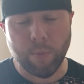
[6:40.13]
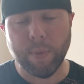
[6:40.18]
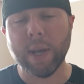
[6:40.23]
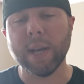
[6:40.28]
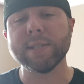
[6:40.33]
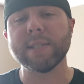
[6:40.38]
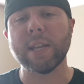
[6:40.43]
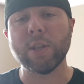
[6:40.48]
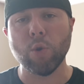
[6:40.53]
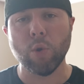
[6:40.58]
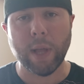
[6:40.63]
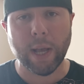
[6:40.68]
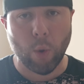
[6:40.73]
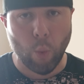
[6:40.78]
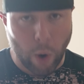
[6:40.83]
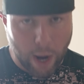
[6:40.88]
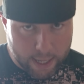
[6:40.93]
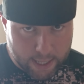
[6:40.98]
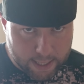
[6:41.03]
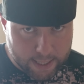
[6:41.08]
because I do like
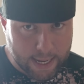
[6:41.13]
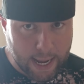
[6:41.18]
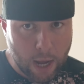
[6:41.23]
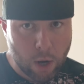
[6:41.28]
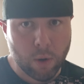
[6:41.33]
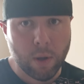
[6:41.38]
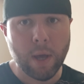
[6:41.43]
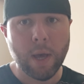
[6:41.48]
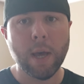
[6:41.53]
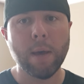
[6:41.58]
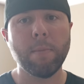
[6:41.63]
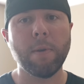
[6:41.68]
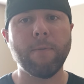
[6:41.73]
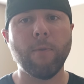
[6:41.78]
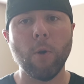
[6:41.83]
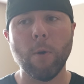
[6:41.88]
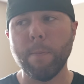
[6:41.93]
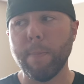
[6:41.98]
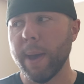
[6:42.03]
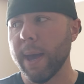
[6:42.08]
winding down
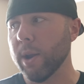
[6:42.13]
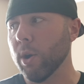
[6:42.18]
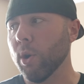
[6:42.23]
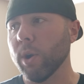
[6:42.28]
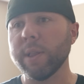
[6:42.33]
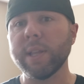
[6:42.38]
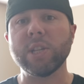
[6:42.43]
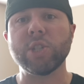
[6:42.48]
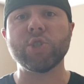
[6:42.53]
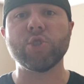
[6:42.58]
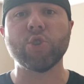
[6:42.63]
before bed, or at least